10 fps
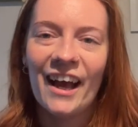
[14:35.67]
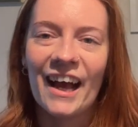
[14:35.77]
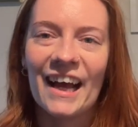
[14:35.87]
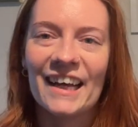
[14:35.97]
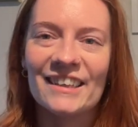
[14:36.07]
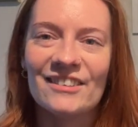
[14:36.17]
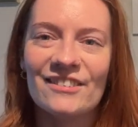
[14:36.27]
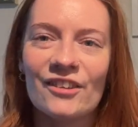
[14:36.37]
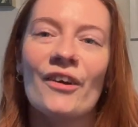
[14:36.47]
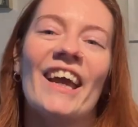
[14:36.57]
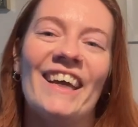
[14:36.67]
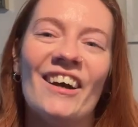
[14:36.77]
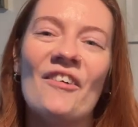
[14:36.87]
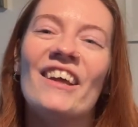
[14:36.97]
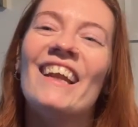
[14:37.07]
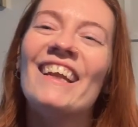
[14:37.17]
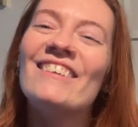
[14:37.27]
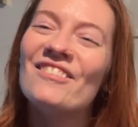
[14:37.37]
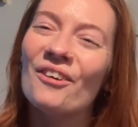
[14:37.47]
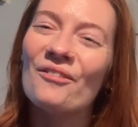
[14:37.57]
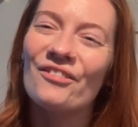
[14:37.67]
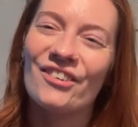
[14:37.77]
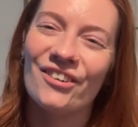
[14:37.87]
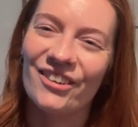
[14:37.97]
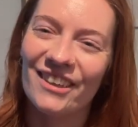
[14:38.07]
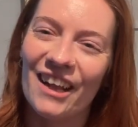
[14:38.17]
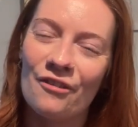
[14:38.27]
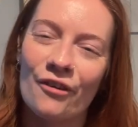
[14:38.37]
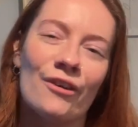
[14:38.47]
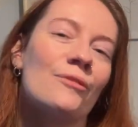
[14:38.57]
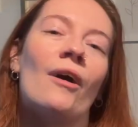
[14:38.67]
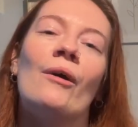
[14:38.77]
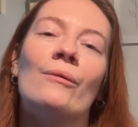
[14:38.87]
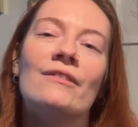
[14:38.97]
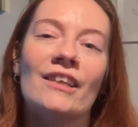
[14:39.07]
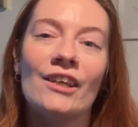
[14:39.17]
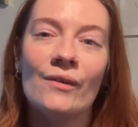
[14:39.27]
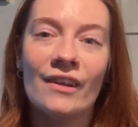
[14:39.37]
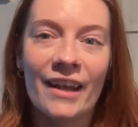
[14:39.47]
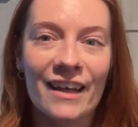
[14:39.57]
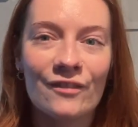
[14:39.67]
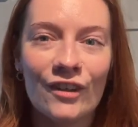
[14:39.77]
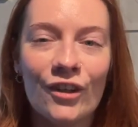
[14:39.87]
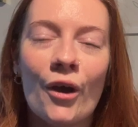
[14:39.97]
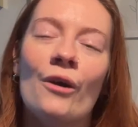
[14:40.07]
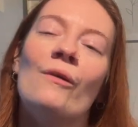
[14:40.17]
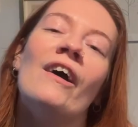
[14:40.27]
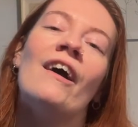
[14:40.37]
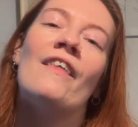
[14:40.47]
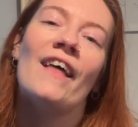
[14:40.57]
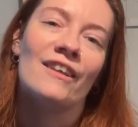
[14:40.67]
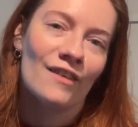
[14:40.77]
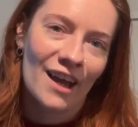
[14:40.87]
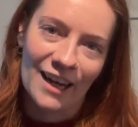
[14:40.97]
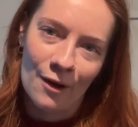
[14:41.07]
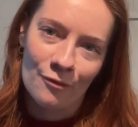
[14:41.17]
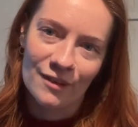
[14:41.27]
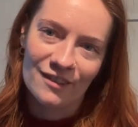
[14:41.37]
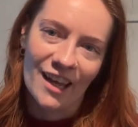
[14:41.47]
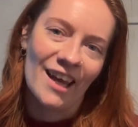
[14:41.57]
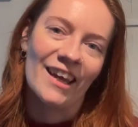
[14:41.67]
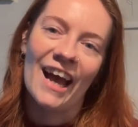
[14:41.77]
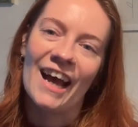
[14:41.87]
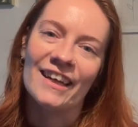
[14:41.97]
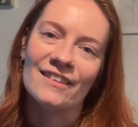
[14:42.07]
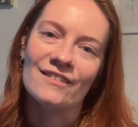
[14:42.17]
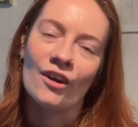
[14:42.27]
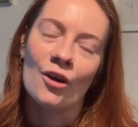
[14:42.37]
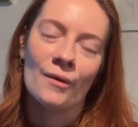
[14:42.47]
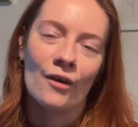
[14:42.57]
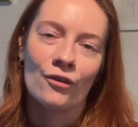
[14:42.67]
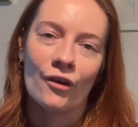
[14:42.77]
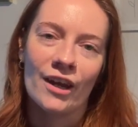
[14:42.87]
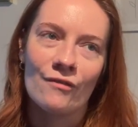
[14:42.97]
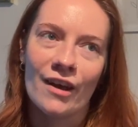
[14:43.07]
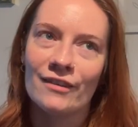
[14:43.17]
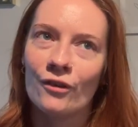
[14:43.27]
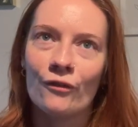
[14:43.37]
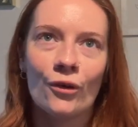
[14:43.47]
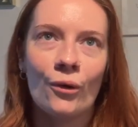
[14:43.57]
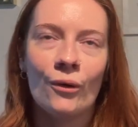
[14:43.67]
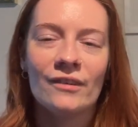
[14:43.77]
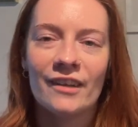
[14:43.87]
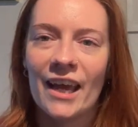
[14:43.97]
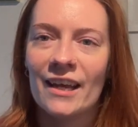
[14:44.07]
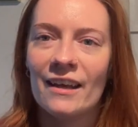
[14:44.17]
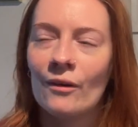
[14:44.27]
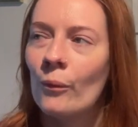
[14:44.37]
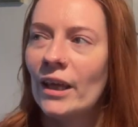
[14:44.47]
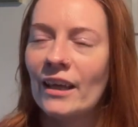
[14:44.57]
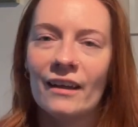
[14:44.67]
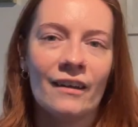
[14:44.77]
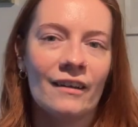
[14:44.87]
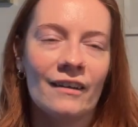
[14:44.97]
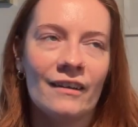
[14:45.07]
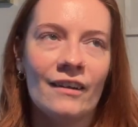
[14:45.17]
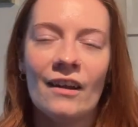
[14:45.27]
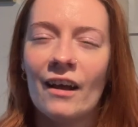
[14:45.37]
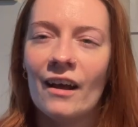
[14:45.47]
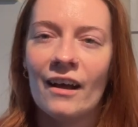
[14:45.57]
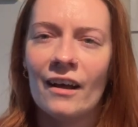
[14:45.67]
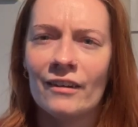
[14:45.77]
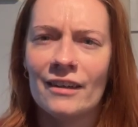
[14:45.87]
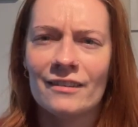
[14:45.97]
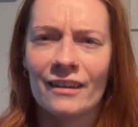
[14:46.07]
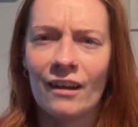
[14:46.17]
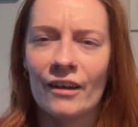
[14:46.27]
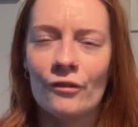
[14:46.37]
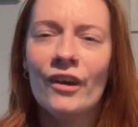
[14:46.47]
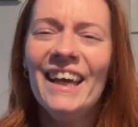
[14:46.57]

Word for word: And okay, I'm gonna stop recording now, folks, but I will see you in the next video. Thanks for hanging out with me today, and I hope you have a great rest of your day, week, uh, I nearly said life.